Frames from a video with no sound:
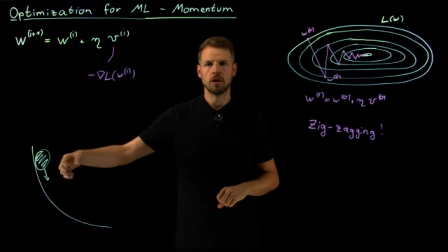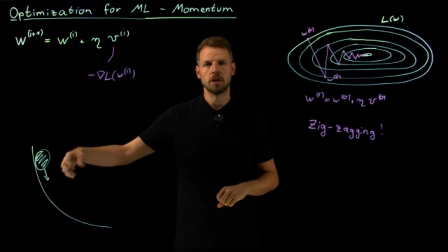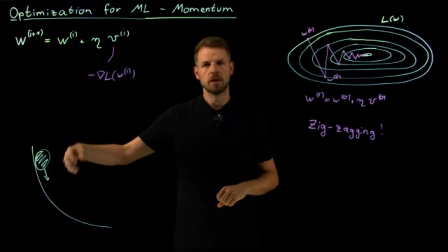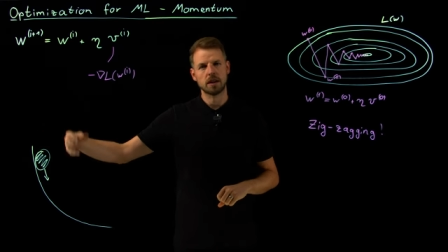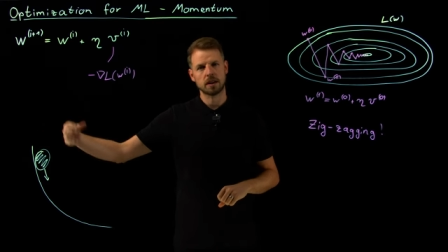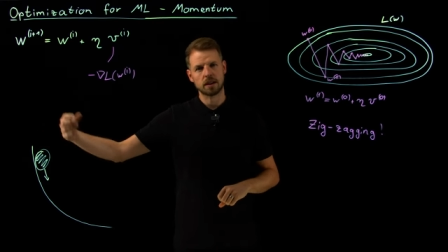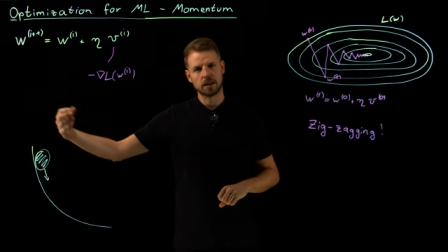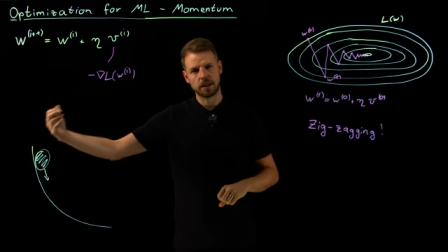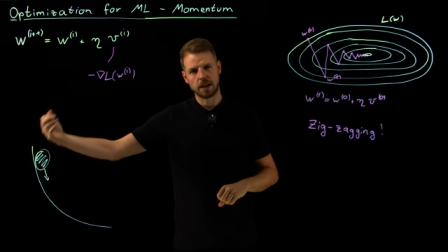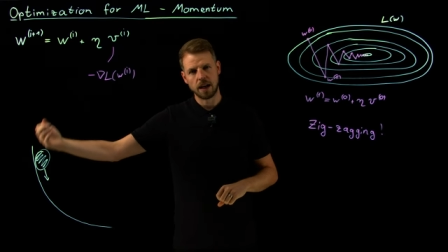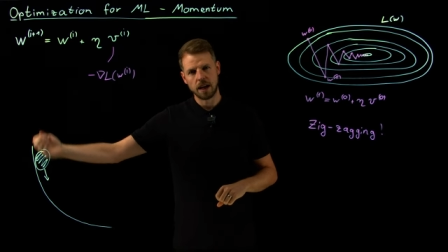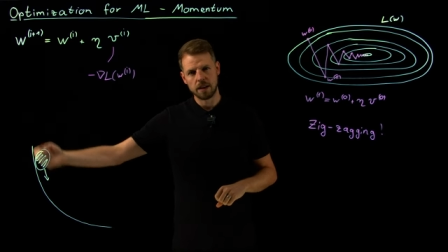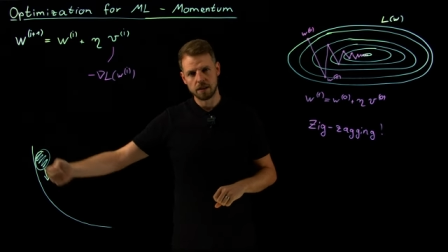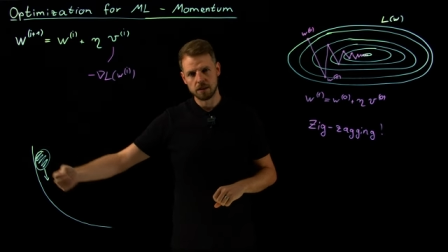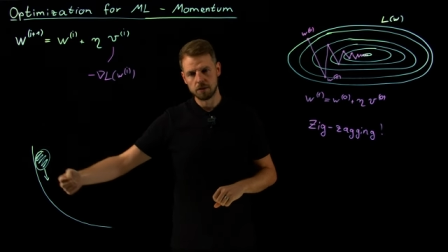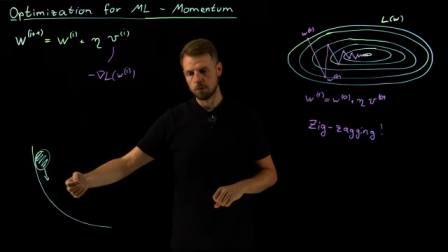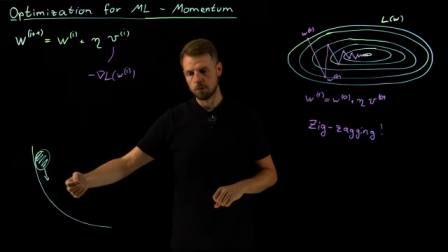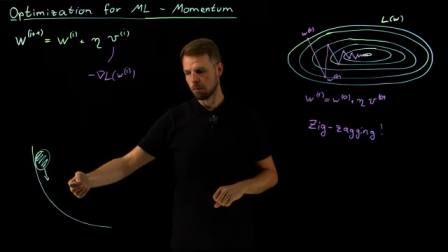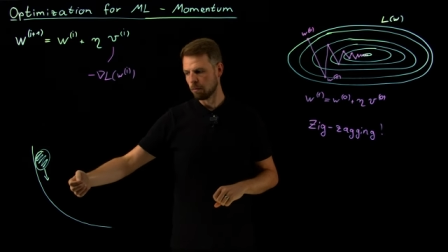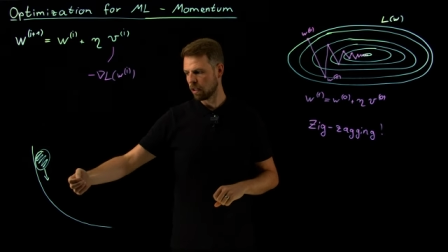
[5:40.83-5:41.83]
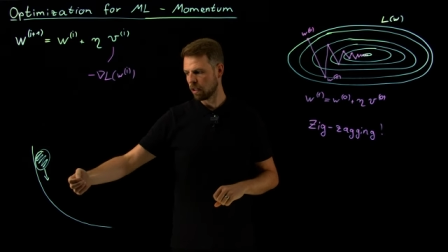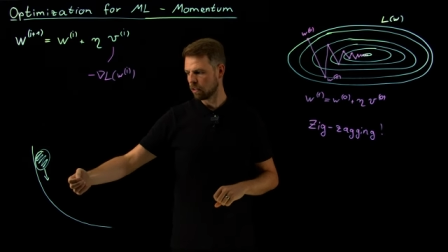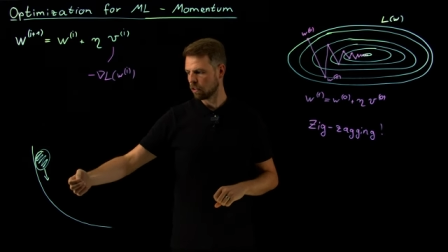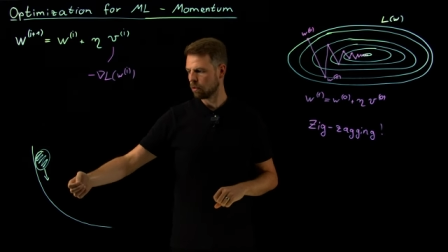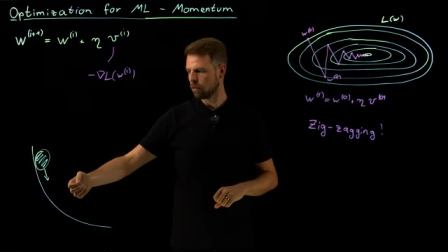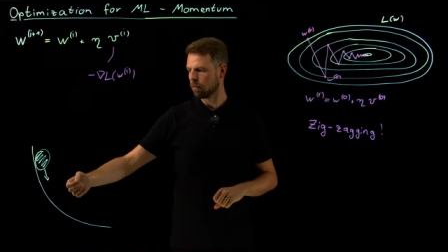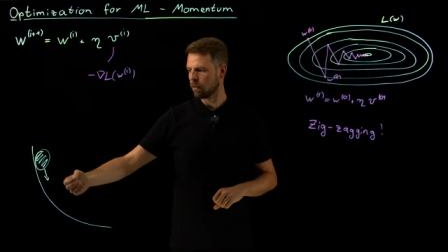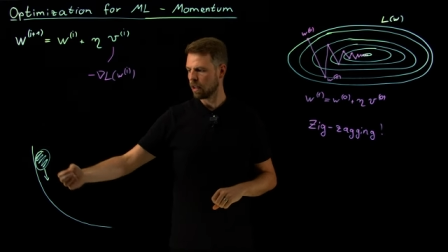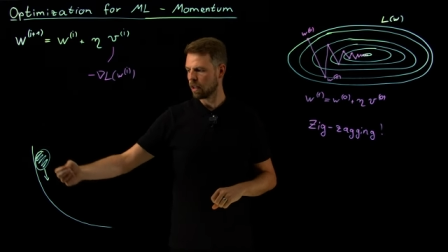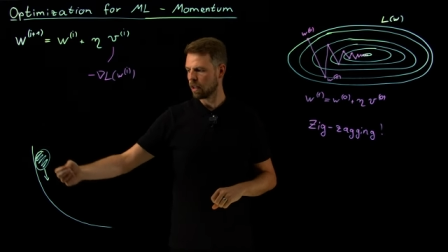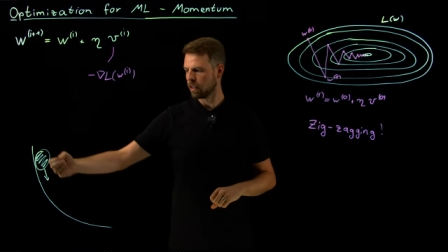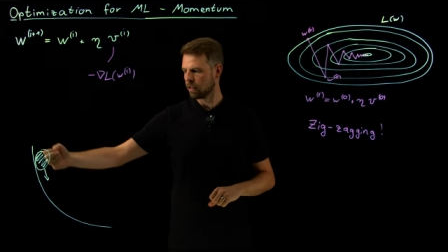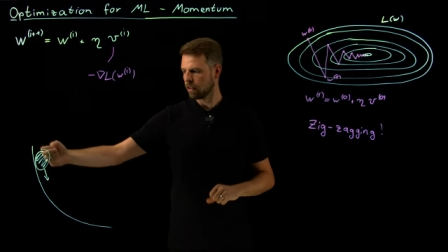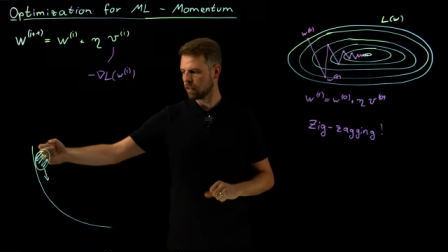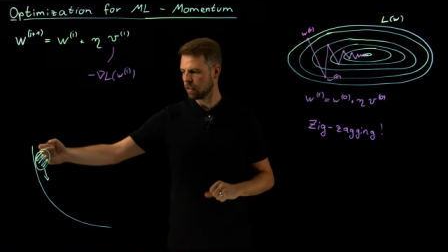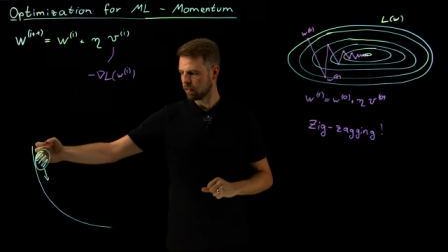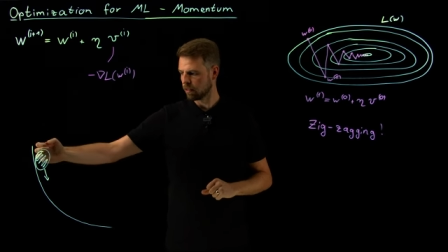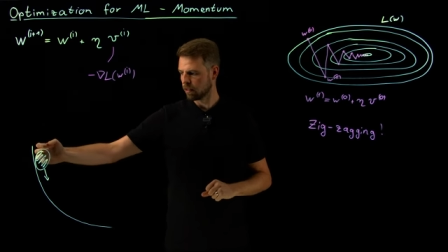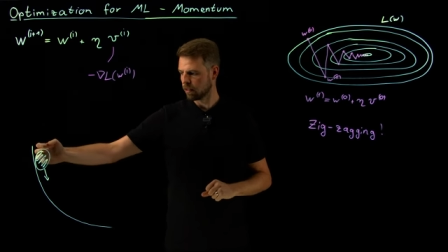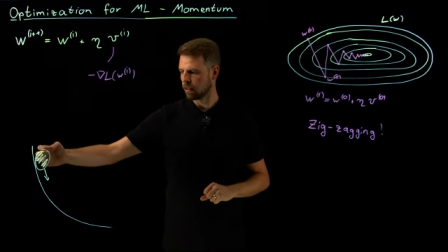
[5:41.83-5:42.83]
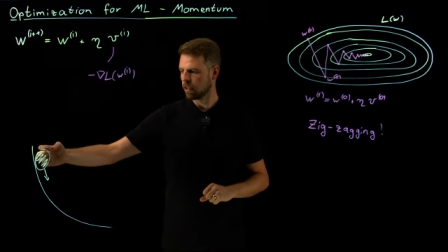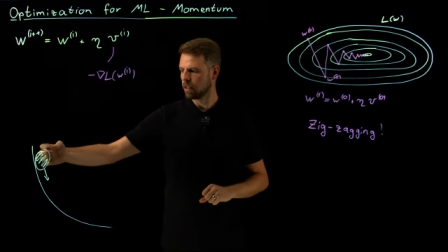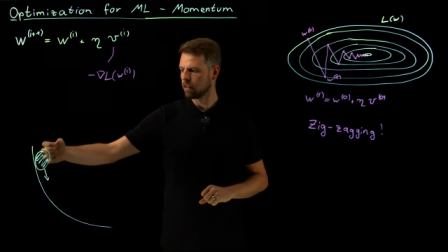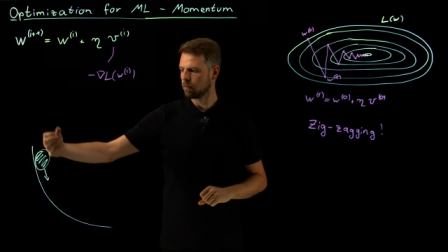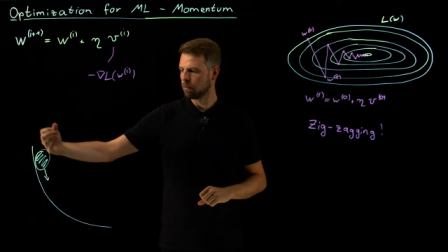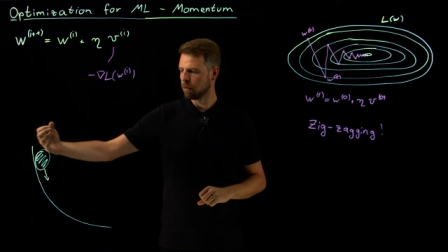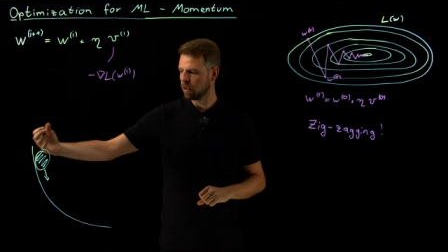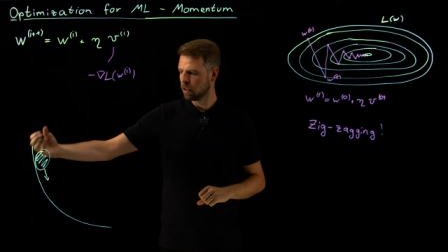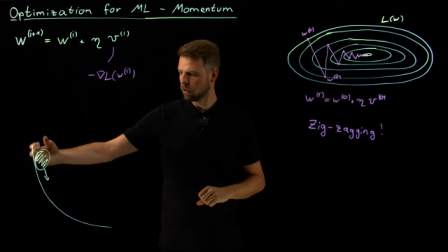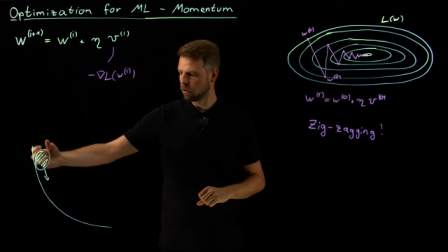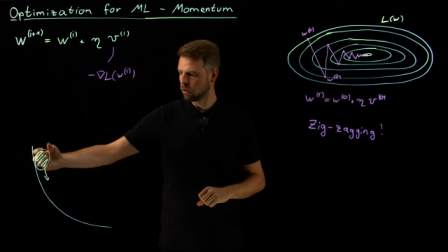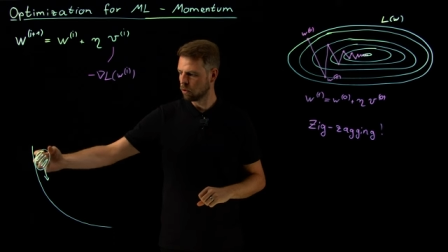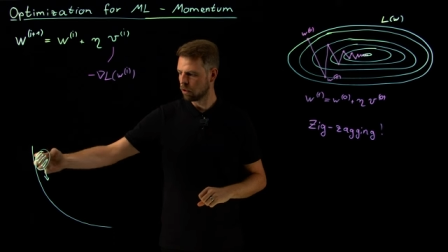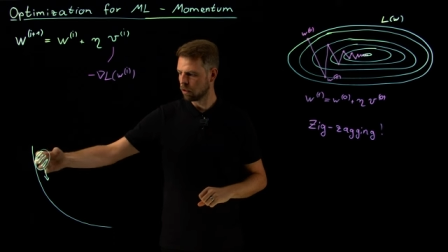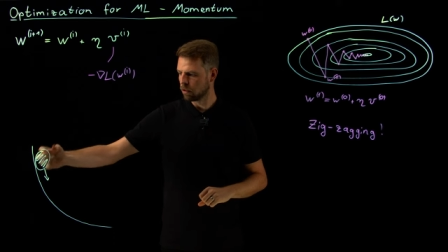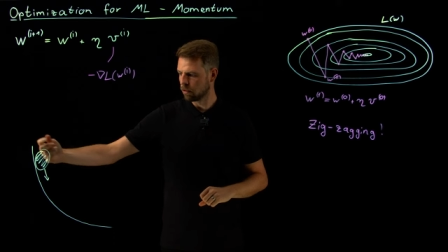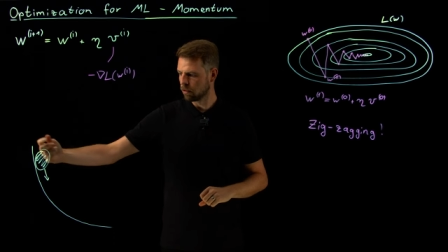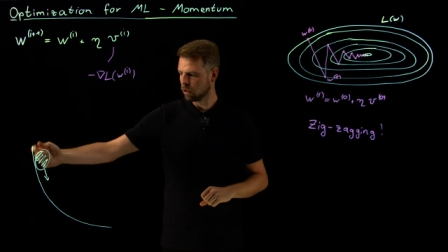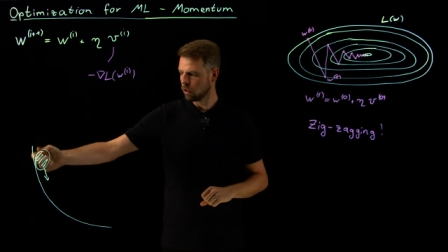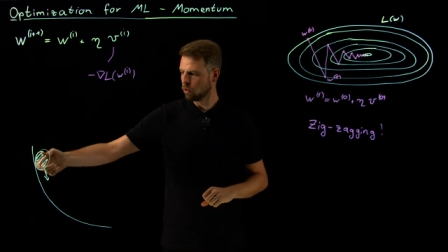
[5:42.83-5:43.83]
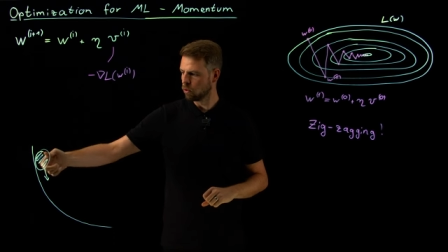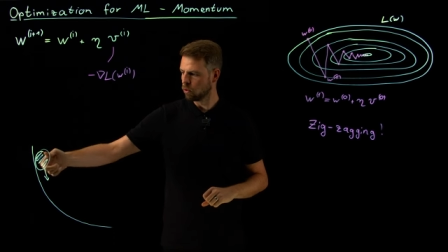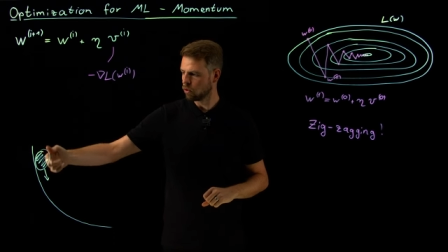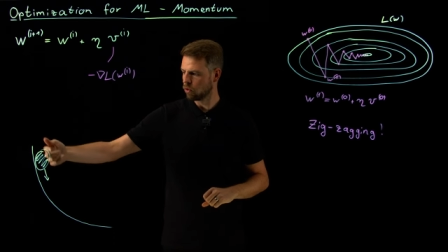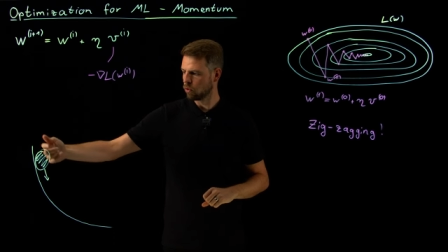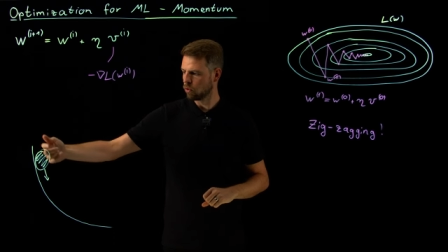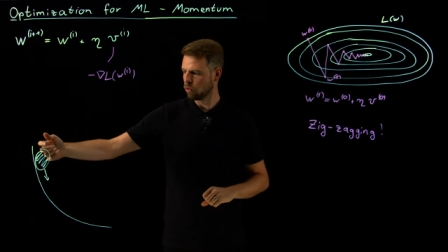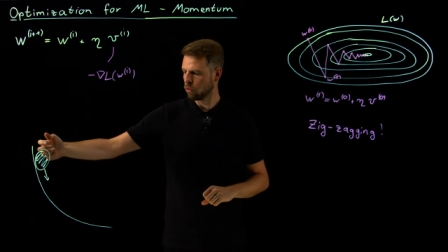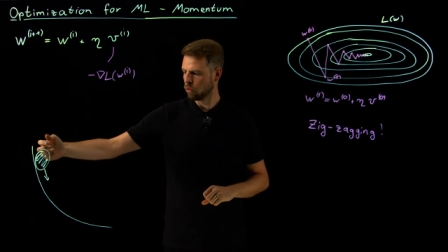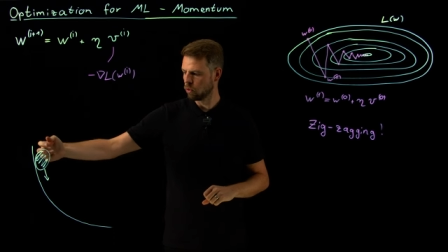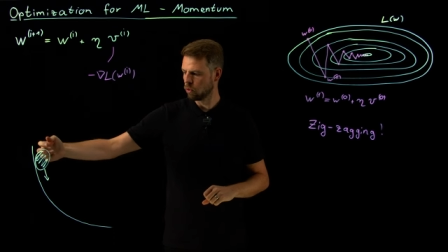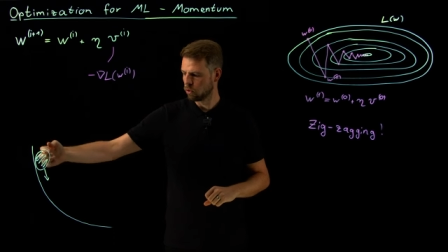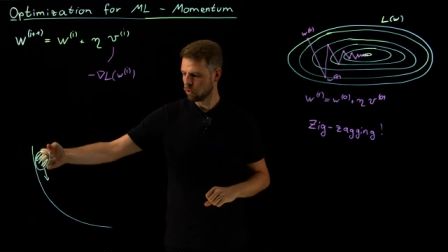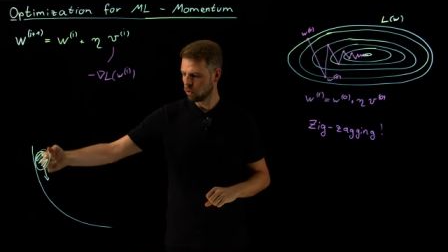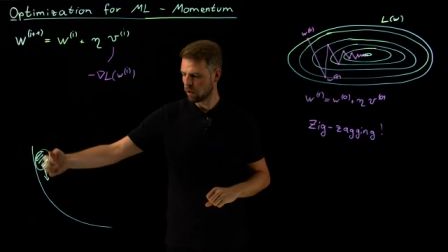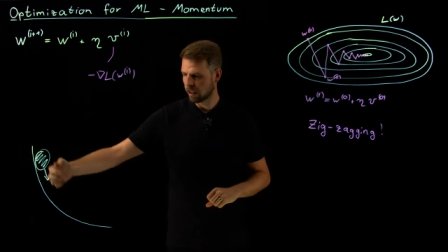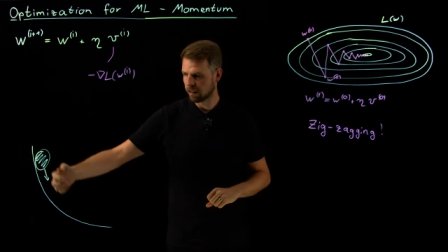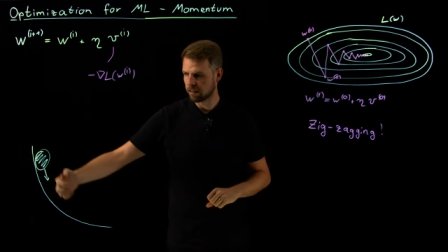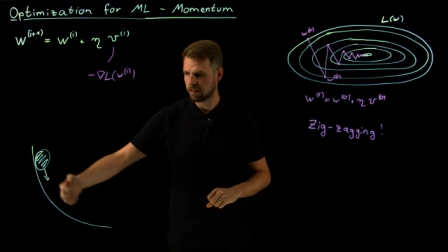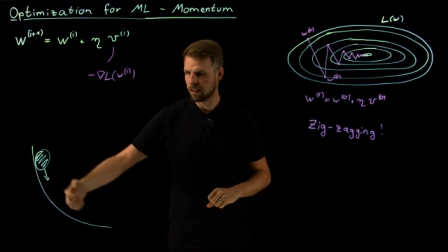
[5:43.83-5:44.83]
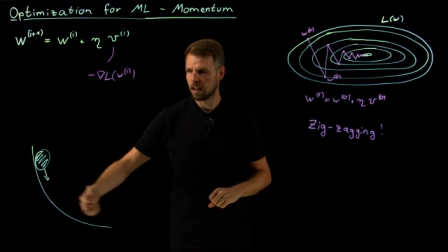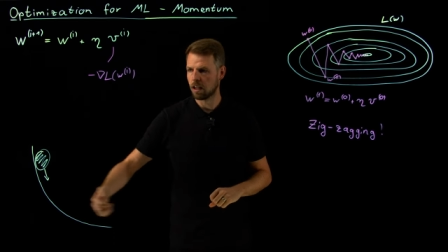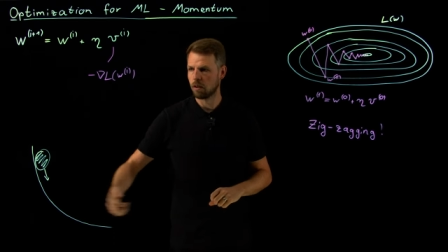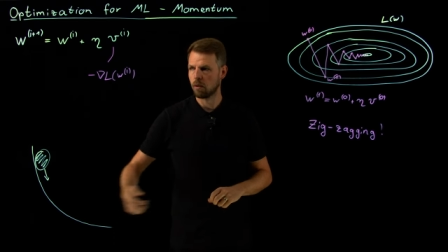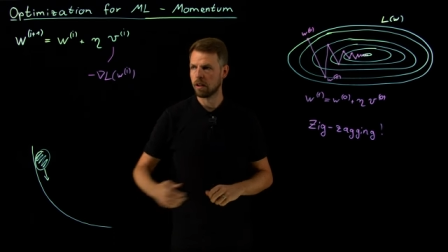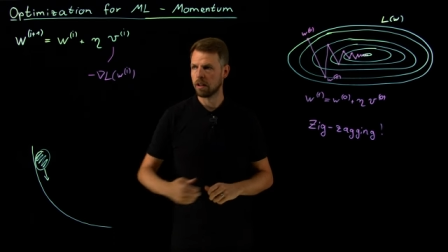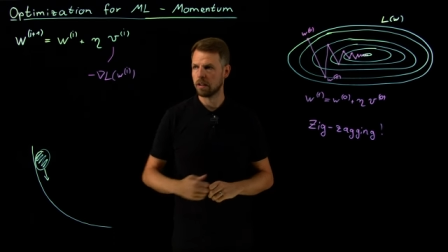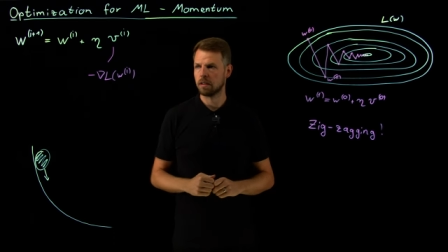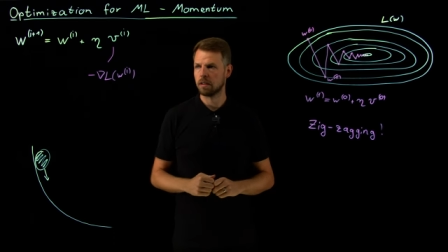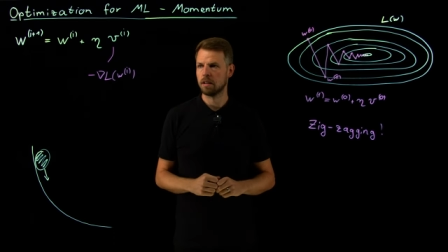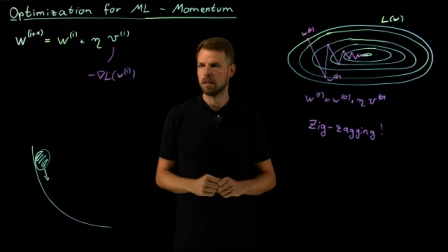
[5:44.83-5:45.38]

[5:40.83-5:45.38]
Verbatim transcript: It gathers momentum, and this is, BU, is used to, to accelerate